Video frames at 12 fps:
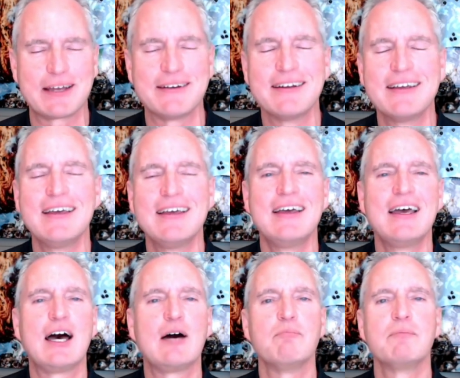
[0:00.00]
But
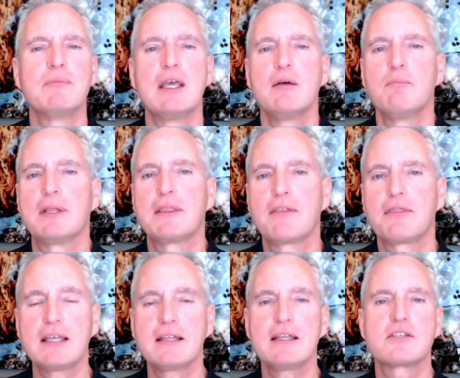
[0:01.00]
um, but the
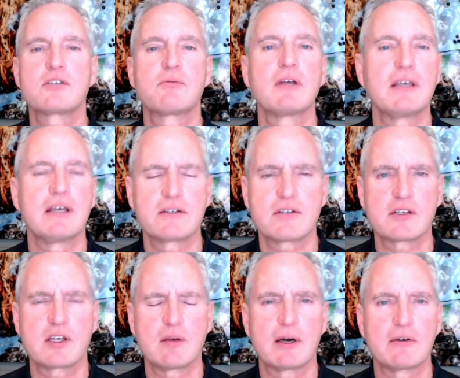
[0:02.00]
thing that's really
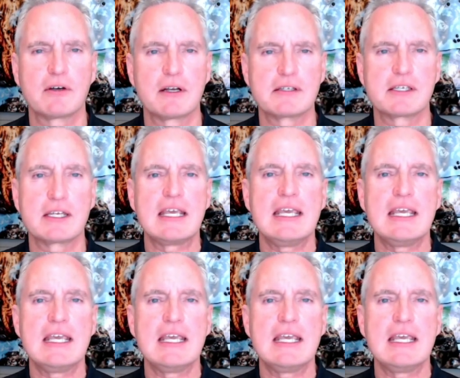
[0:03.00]
interesting about it is